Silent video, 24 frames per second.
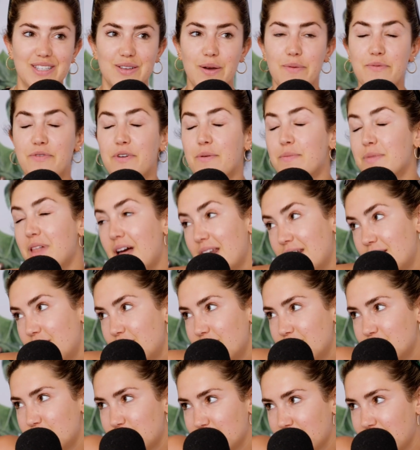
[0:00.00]
So I'm from London
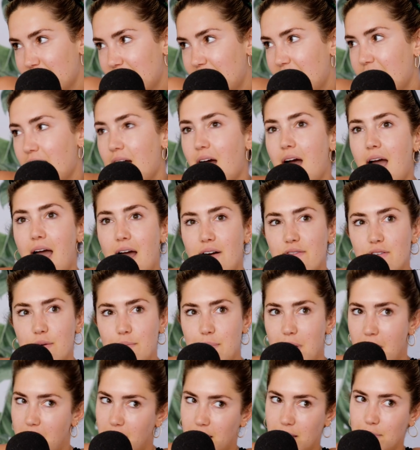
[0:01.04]
originally. I have
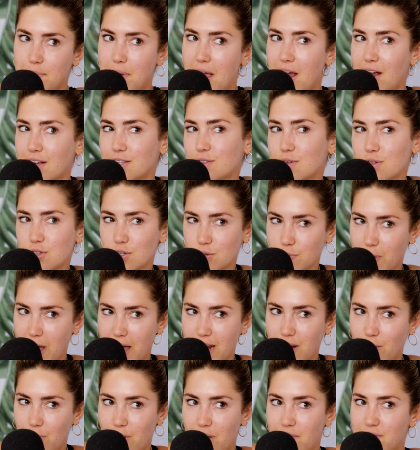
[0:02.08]
American parents, which is why
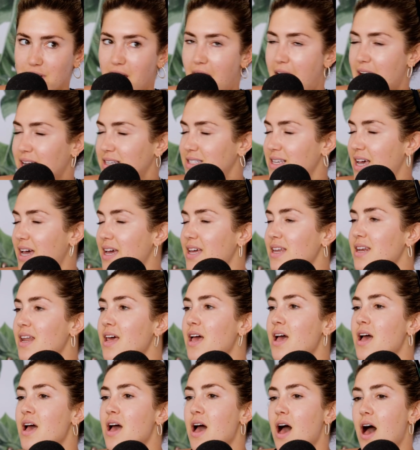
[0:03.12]
I don't have an accent.
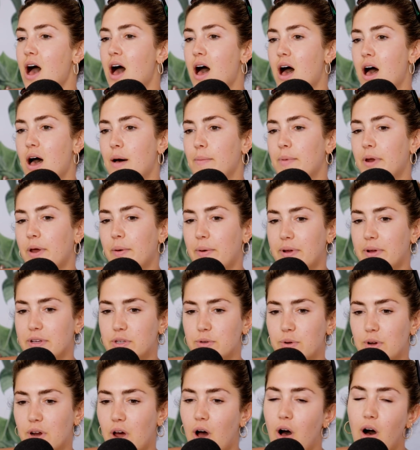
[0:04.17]
But I went
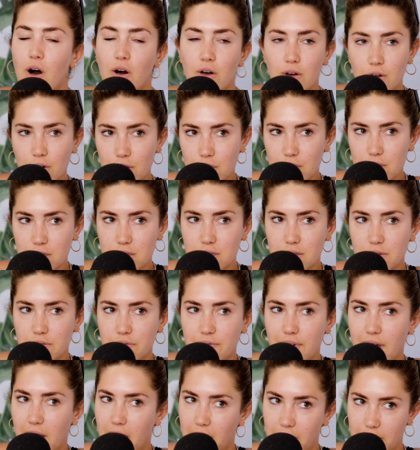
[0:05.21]
to an all-girls,
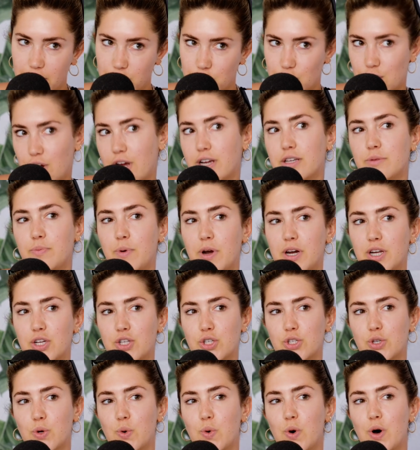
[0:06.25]
very strict British
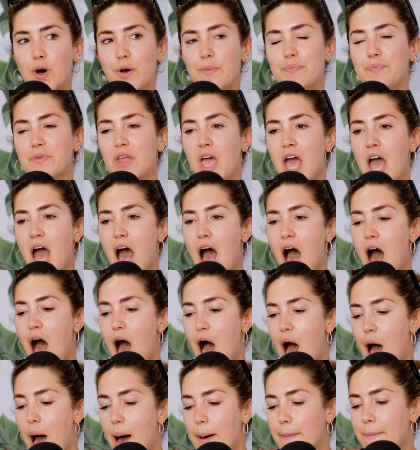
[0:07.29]
school.
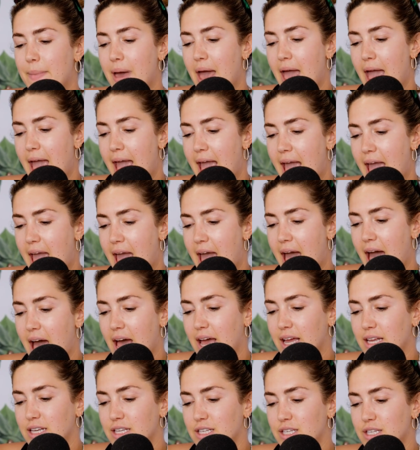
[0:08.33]

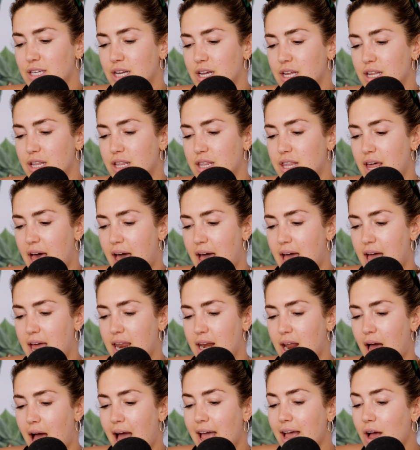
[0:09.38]
And
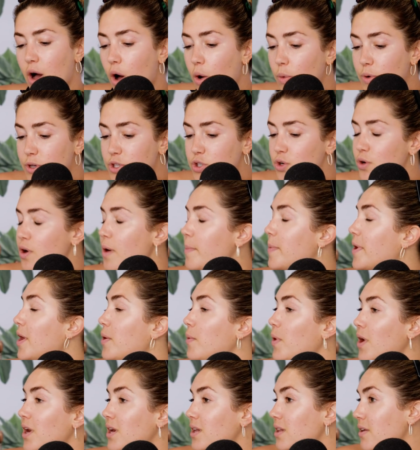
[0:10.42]
then I always grew up and I
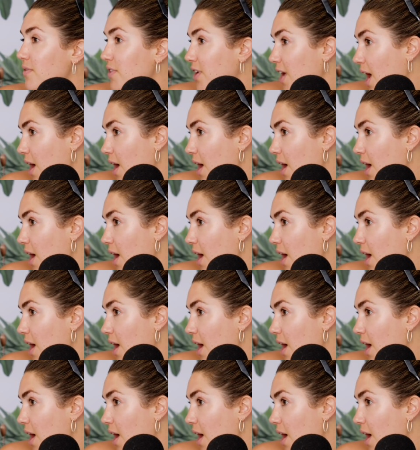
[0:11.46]
wanted to live in